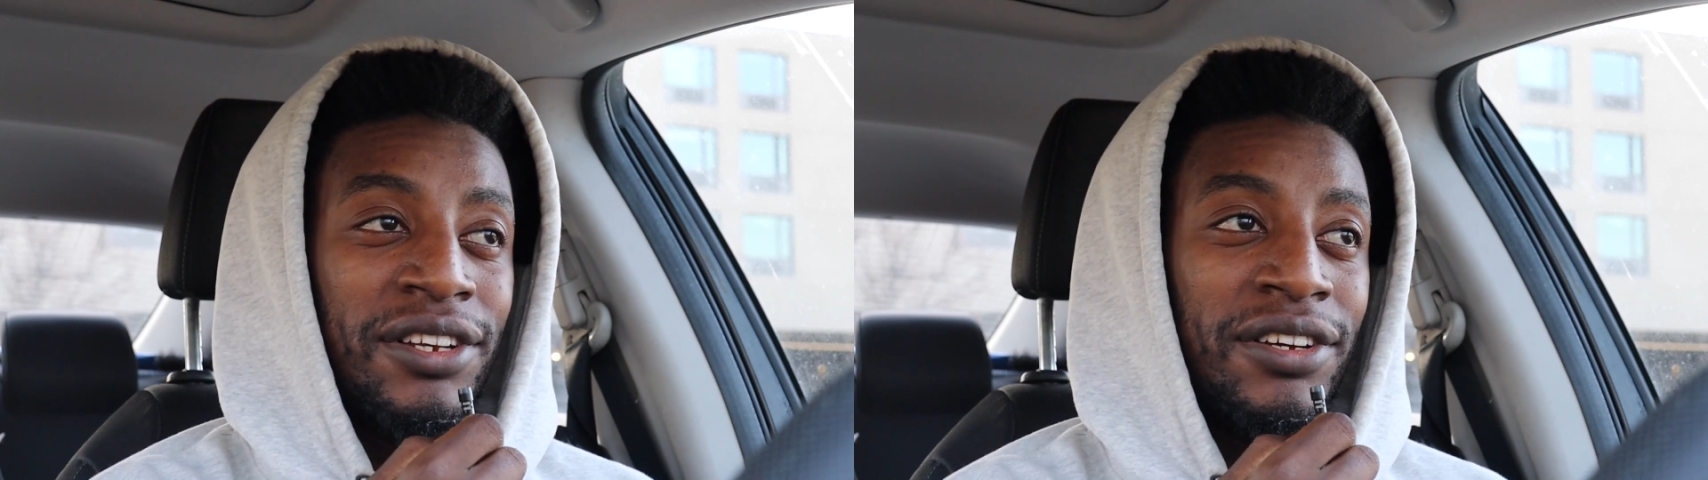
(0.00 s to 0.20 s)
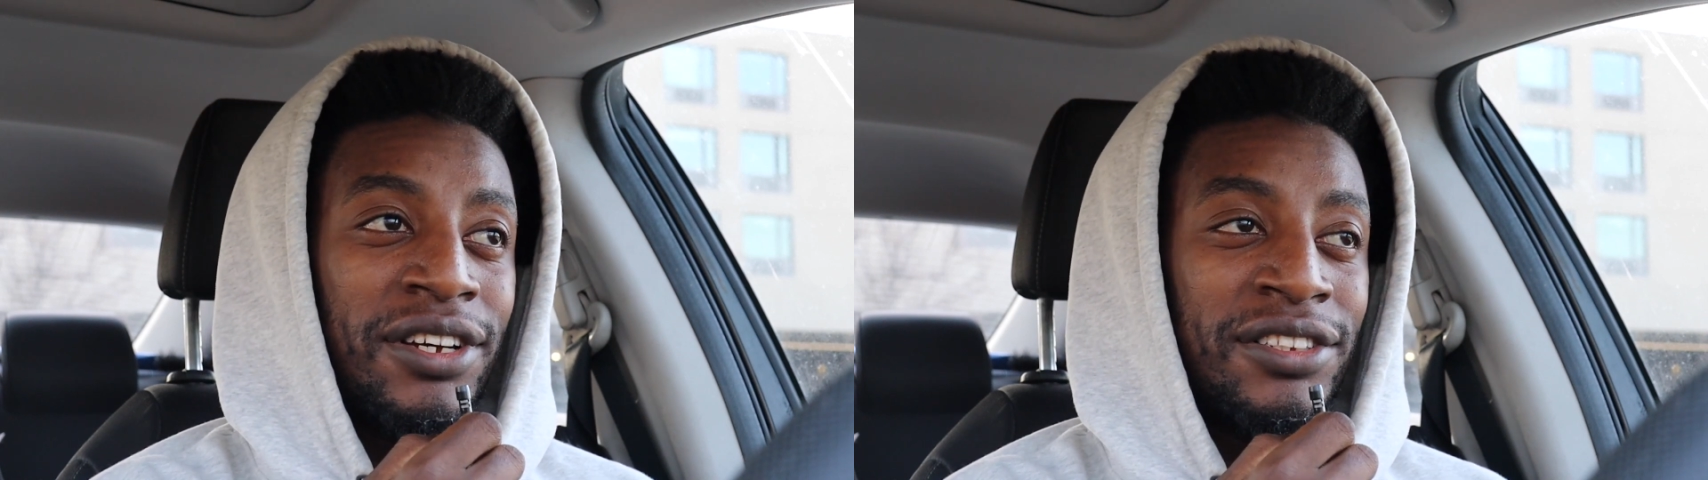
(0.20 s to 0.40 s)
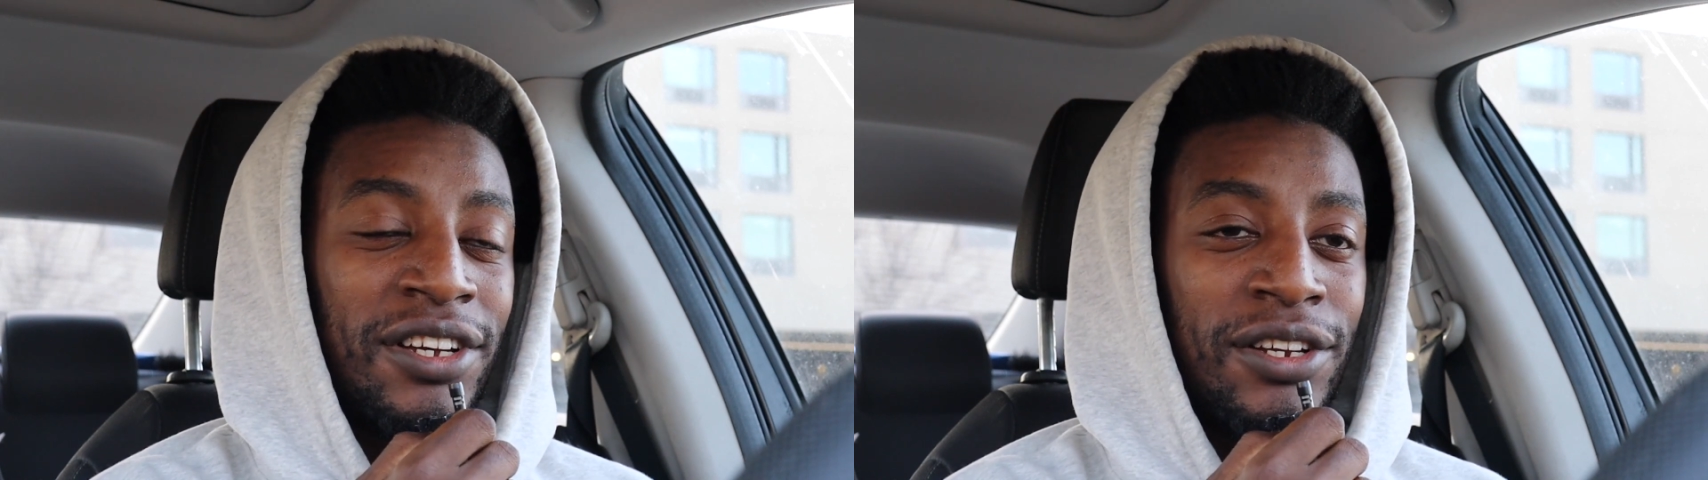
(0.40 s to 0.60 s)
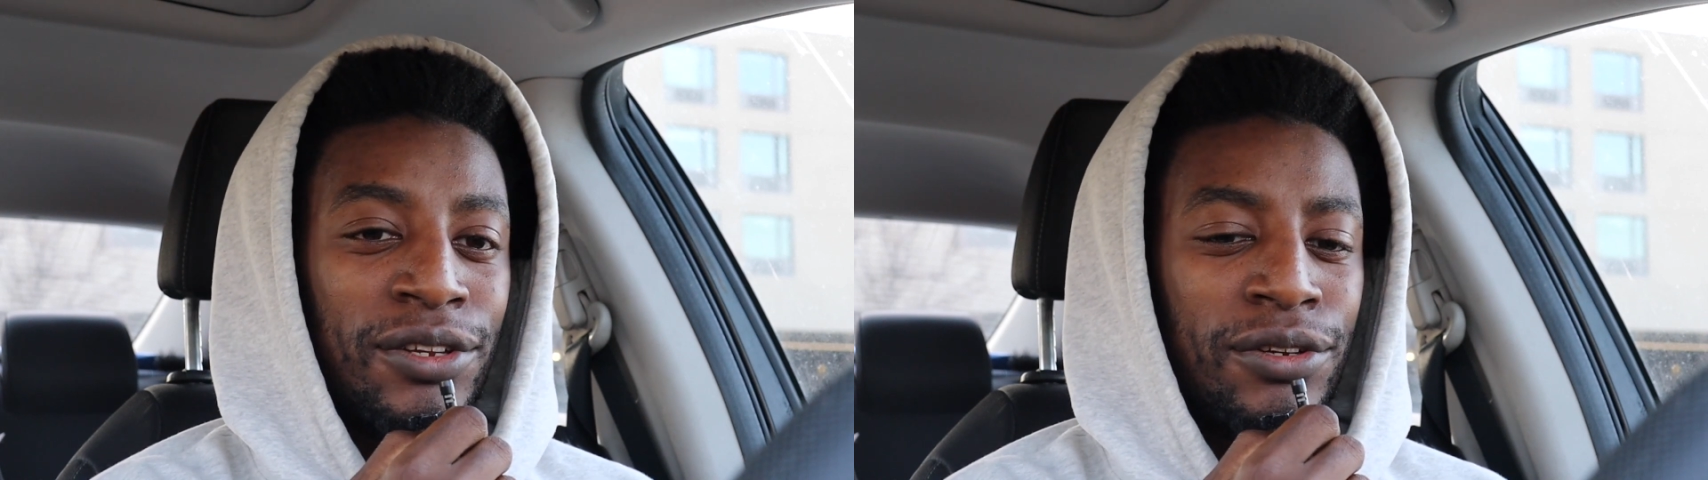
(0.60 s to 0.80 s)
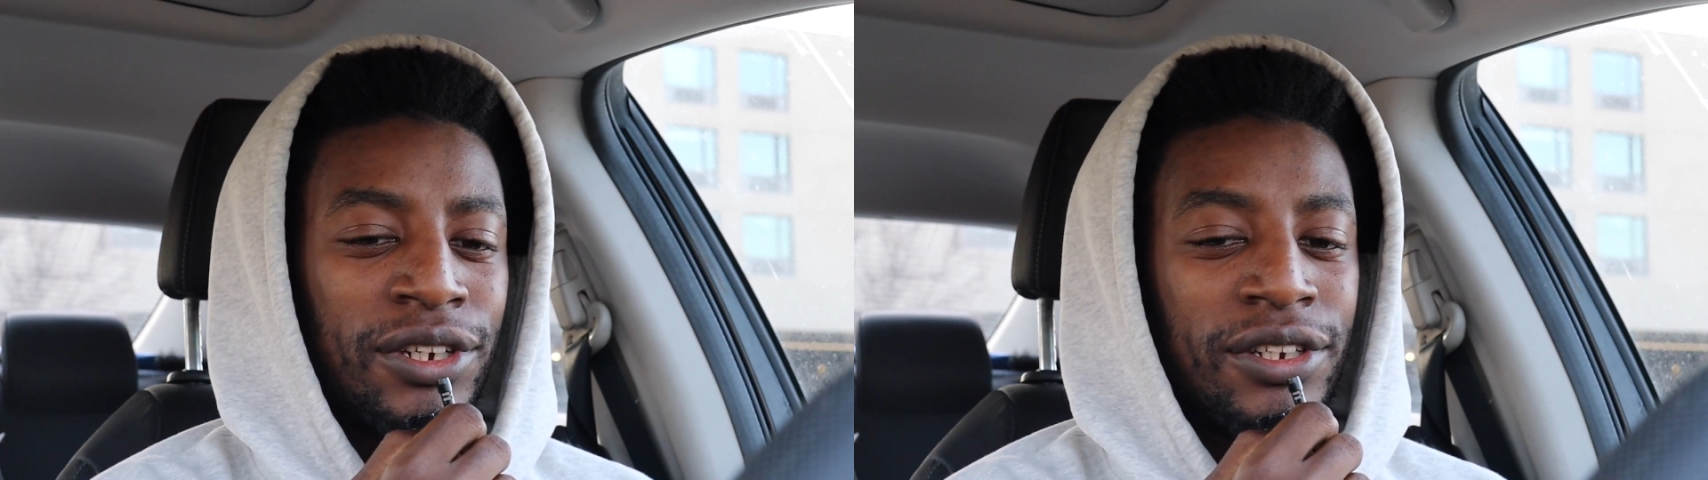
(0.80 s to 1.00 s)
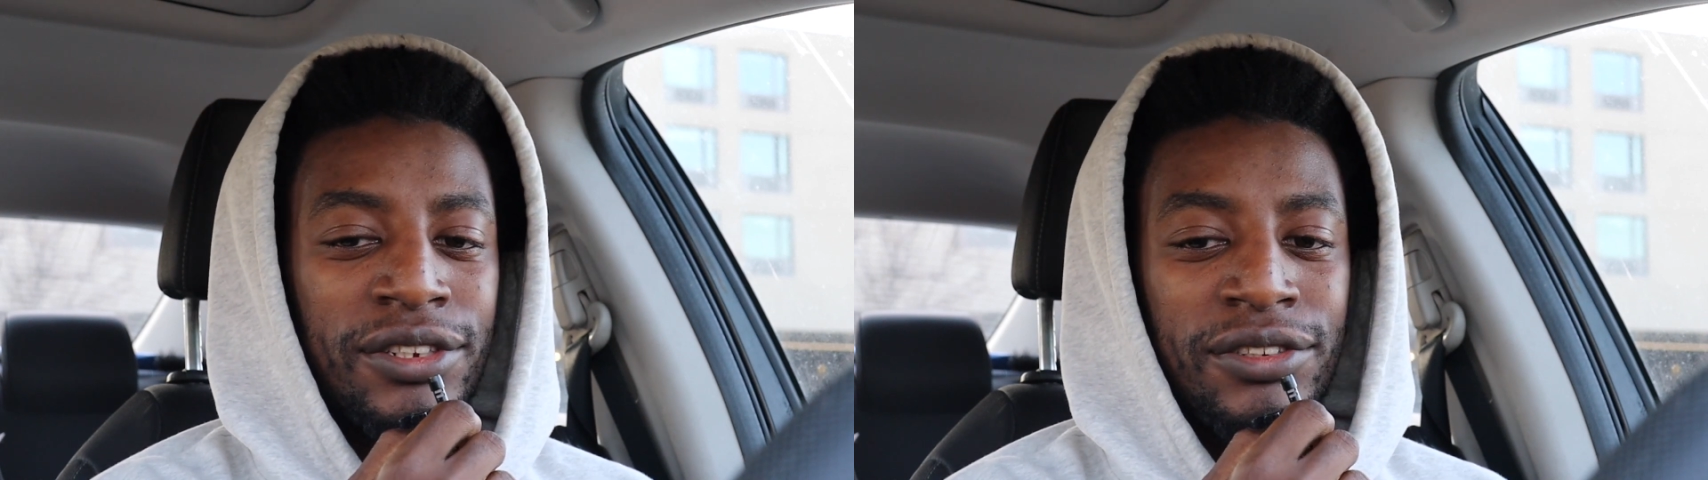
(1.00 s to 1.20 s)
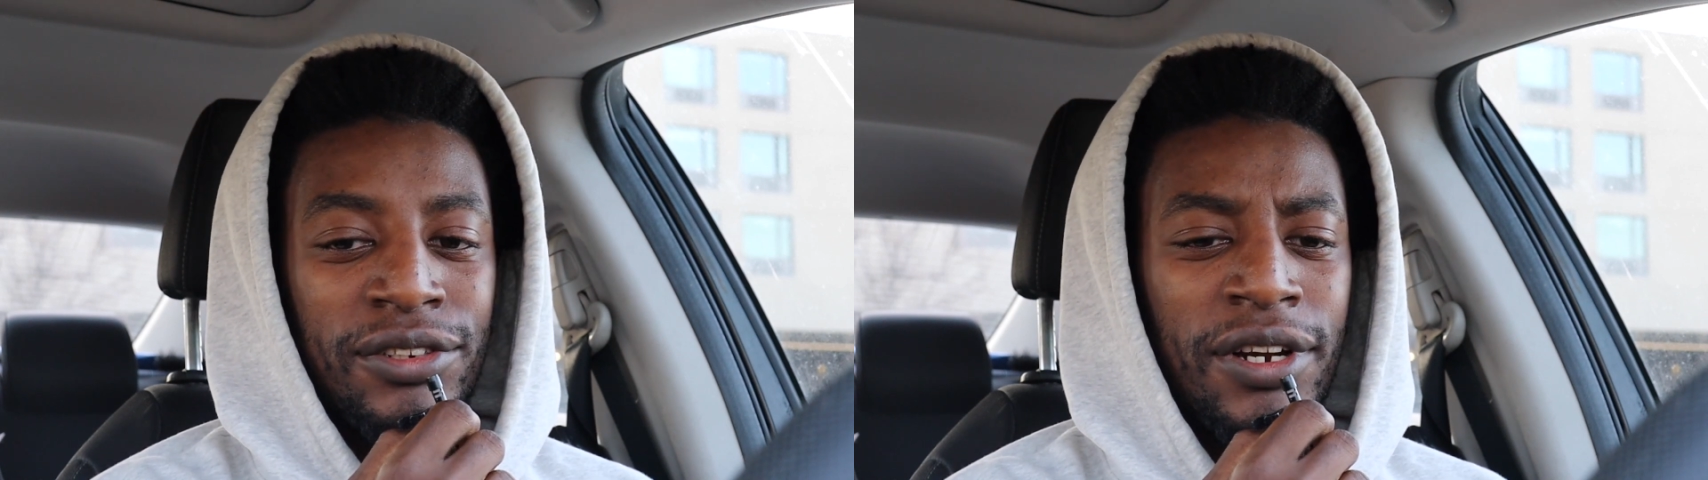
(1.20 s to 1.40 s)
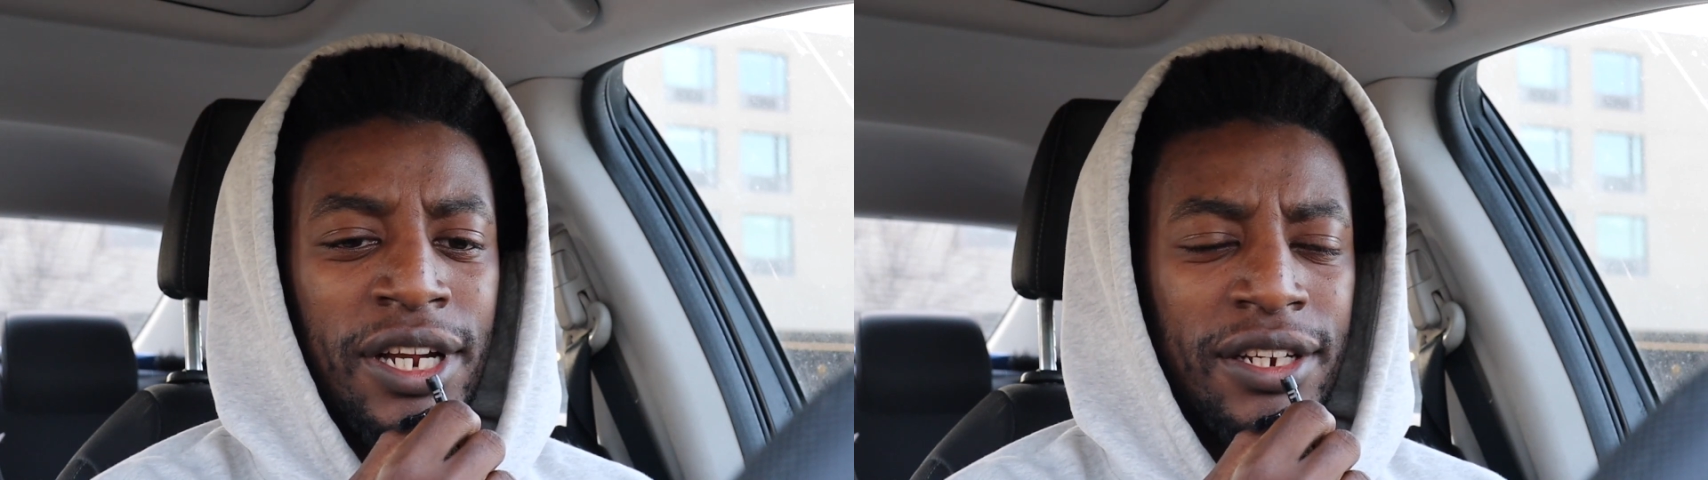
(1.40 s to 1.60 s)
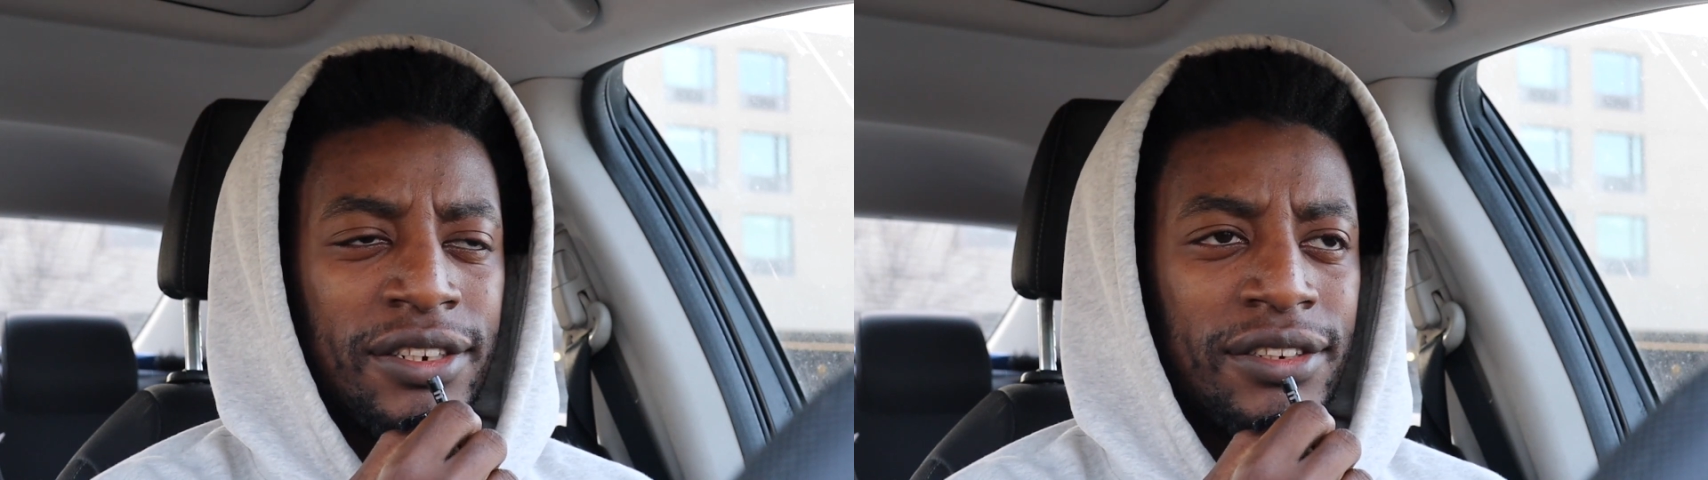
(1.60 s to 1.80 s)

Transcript: I started looking into, all right,